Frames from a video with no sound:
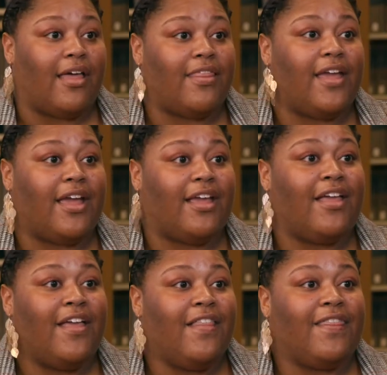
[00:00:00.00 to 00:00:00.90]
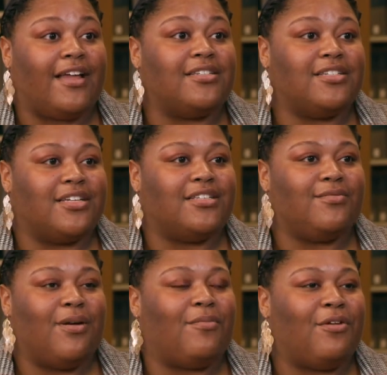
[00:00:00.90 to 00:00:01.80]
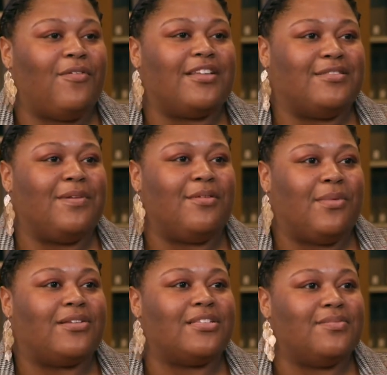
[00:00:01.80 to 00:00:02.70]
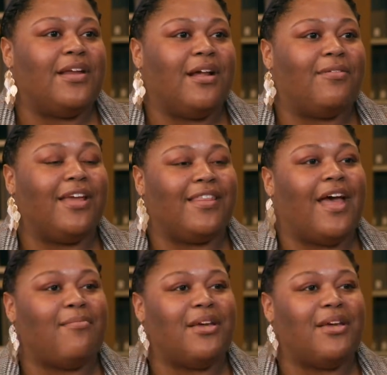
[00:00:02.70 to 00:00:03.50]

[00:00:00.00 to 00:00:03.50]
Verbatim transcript: think that's just what motivates me the most is being able to get that